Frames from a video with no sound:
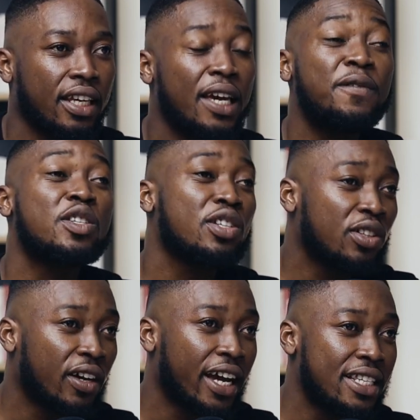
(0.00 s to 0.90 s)
If you still
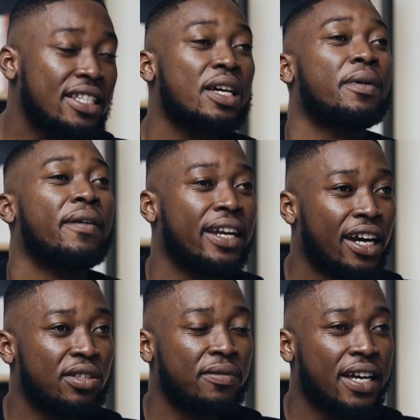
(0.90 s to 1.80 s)
don't get it and we're running
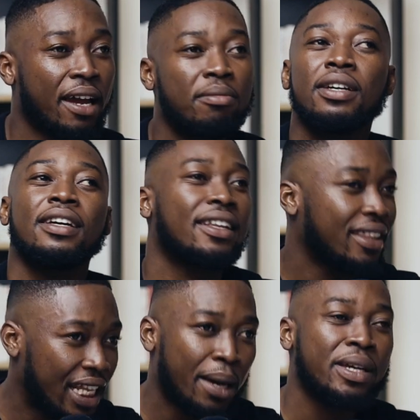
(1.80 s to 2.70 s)
out of time,
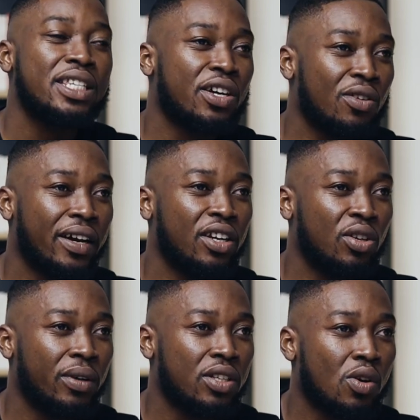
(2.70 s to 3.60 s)
then I may take you over and
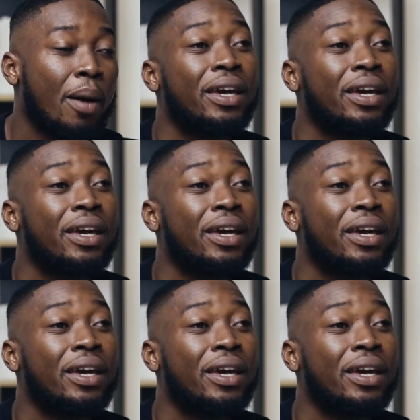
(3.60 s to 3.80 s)
do it.